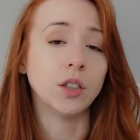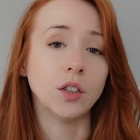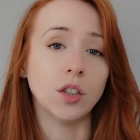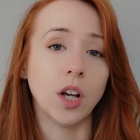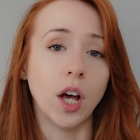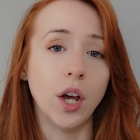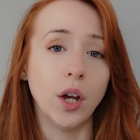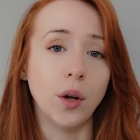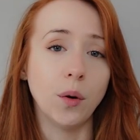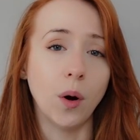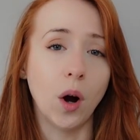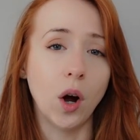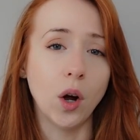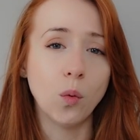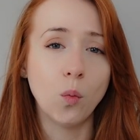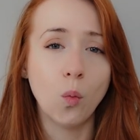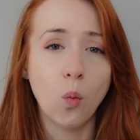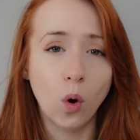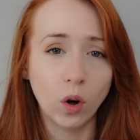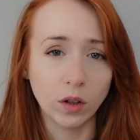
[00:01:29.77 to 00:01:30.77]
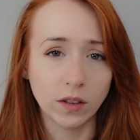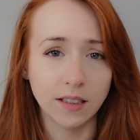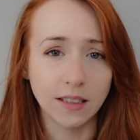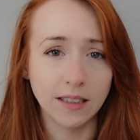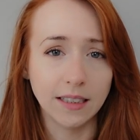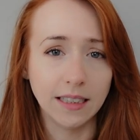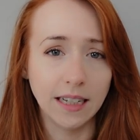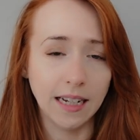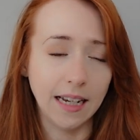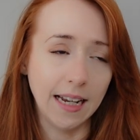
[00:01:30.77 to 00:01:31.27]
So I
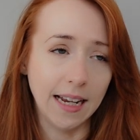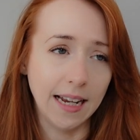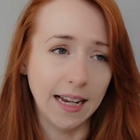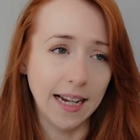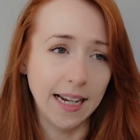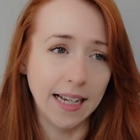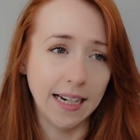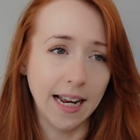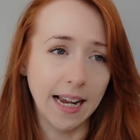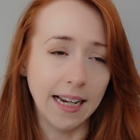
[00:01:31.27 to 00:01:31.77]
wasn't in